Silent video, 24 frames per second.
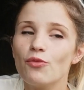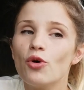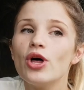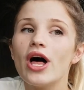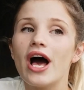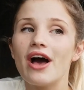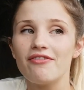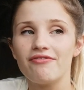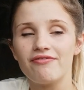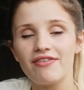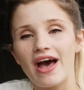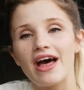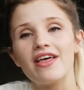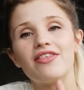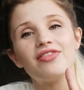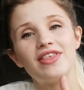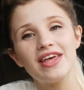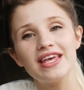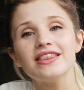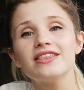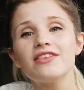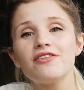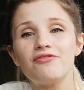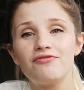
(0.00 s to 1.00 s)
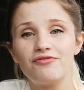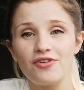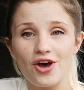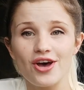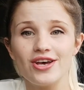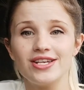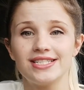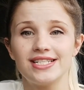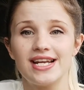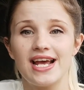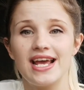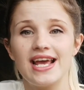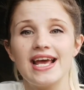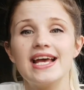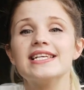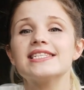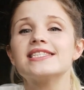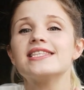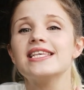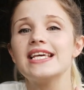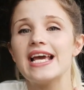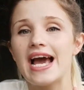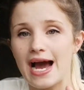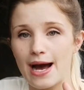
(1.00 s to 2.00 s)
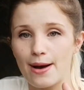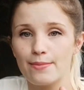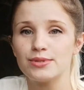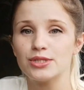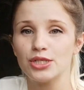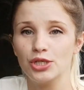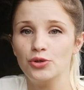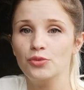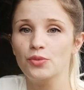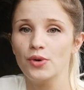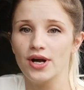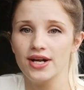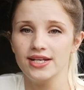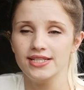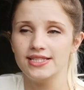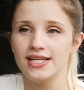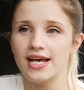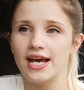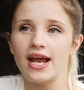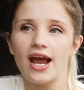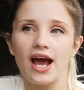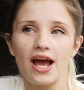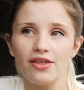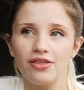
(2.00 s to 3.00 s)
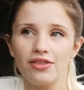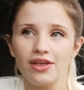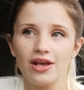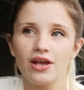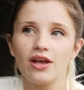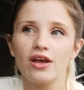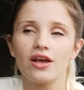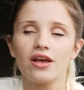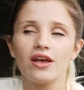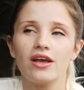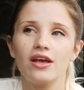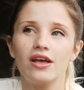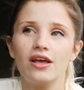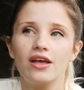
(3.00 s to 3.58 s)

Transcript: Well, I think the first day is the absolute worst day. I think